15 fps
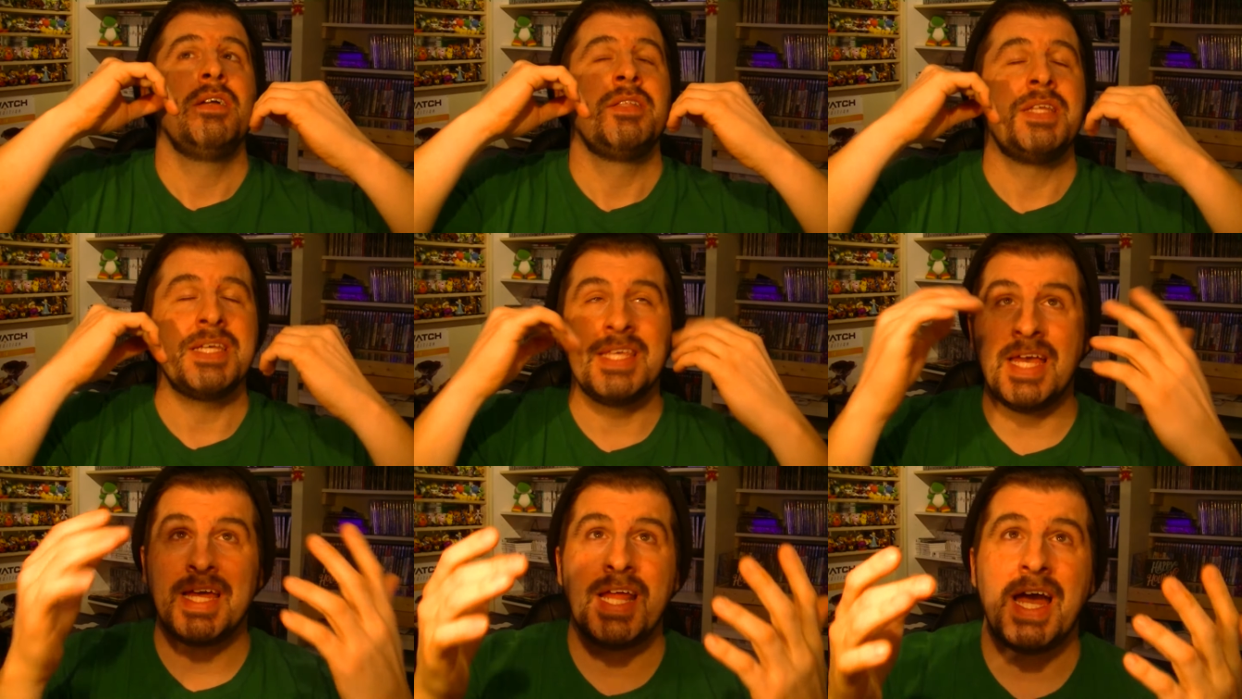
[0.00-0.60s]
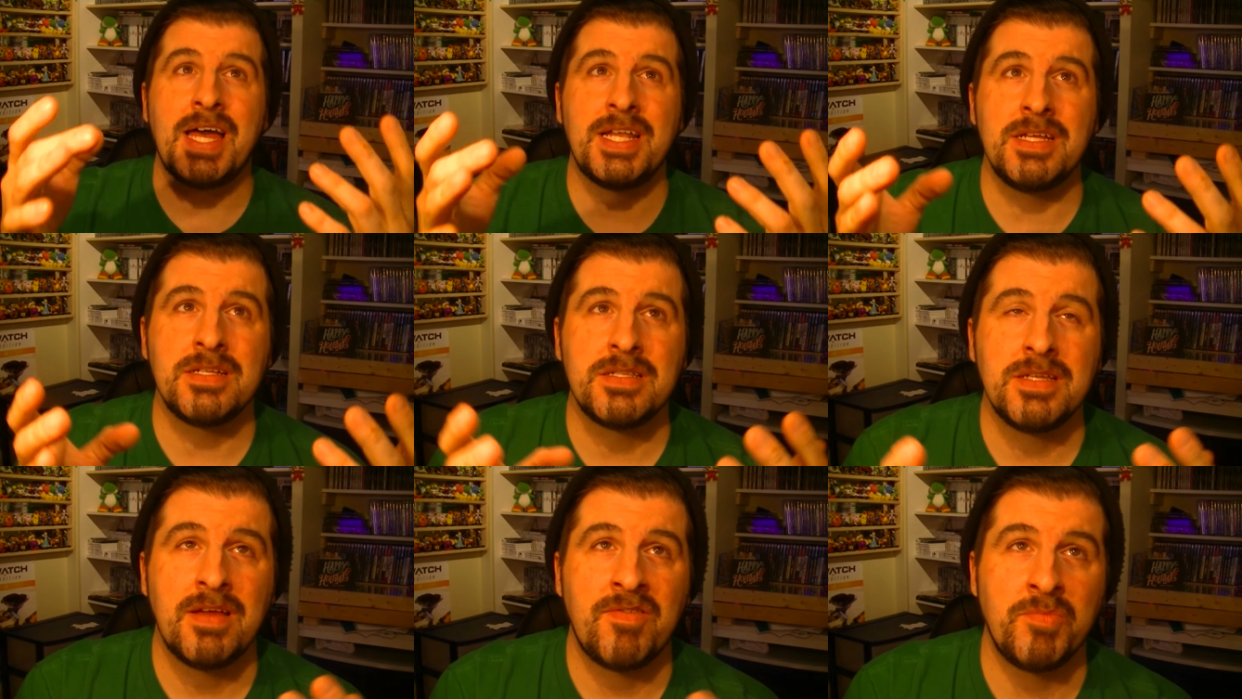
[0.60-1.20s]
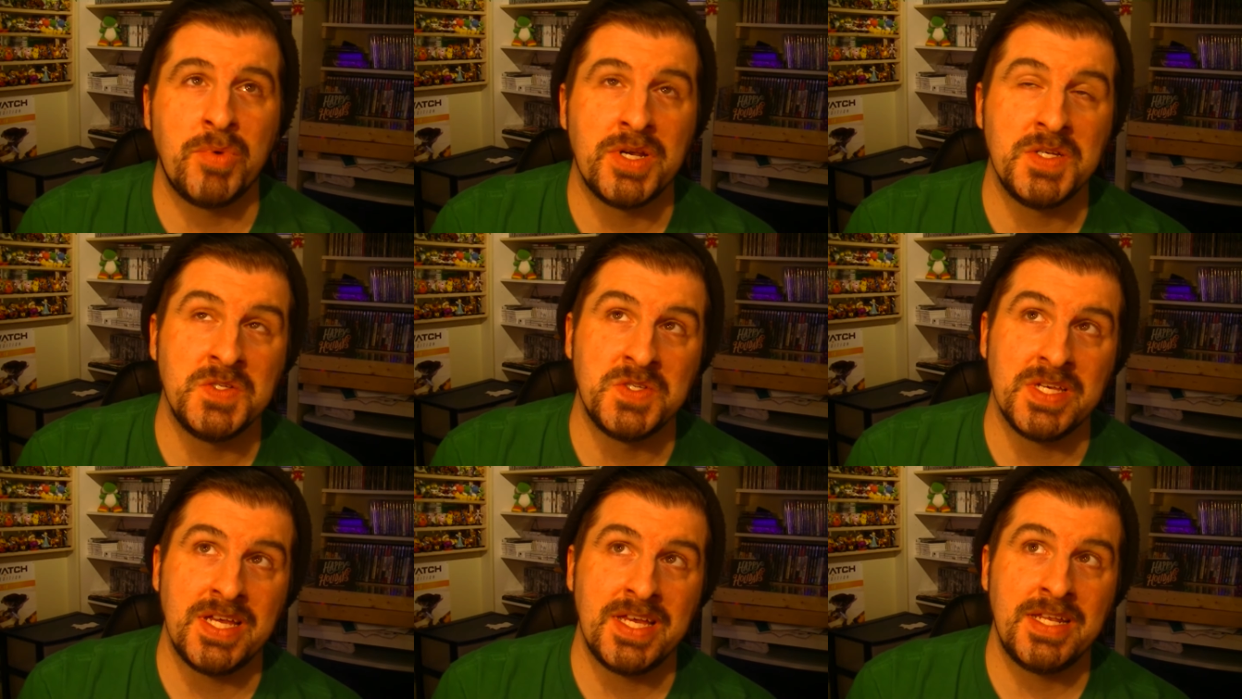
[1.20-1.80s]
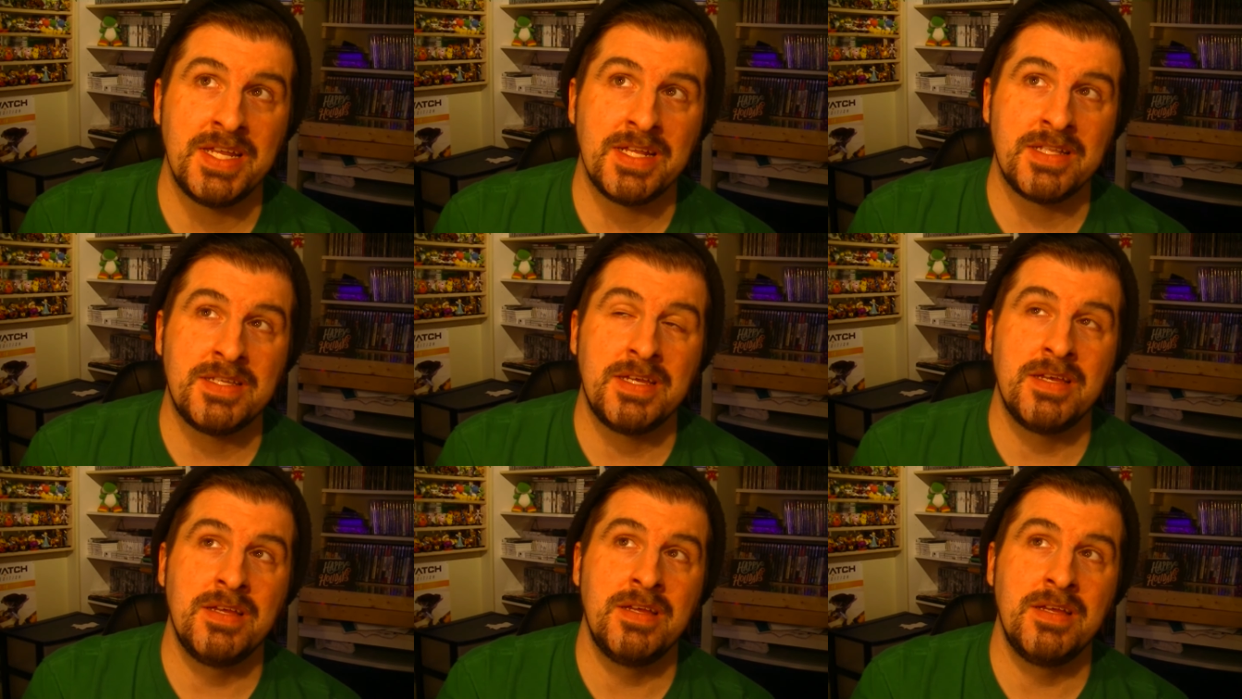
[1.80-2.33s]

to get at it. Everybody's in it